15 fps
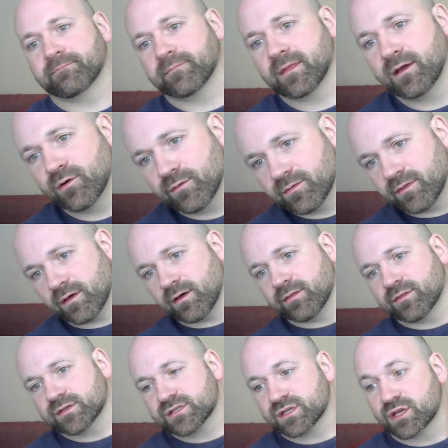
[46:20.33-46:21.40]

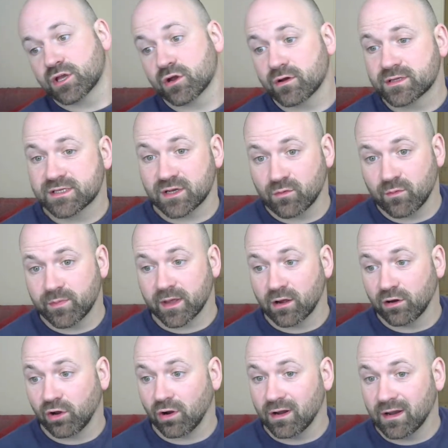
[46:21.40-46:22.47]
the security would be a
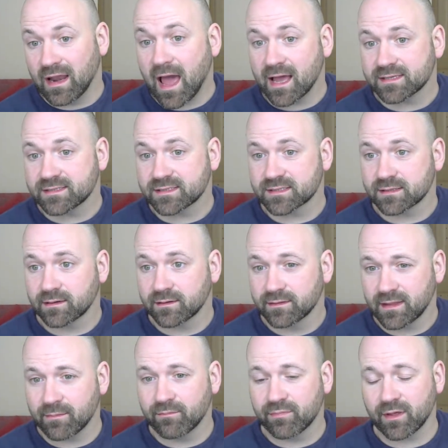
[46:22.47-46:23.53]
lot less.
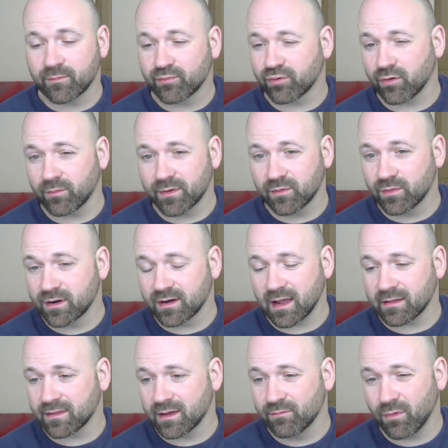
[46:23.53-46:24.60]
They probably wouldn't.
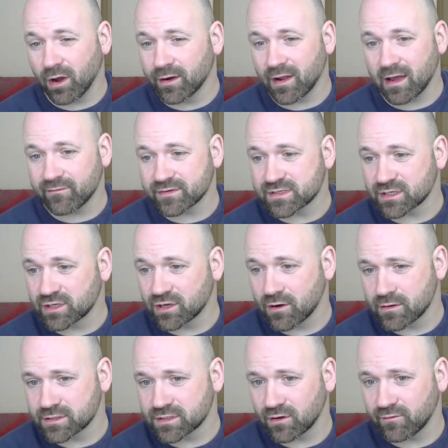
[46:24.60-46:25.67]
They might not have a
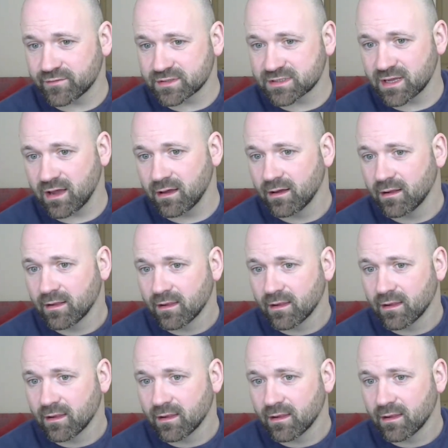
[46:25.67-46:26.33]
security officer.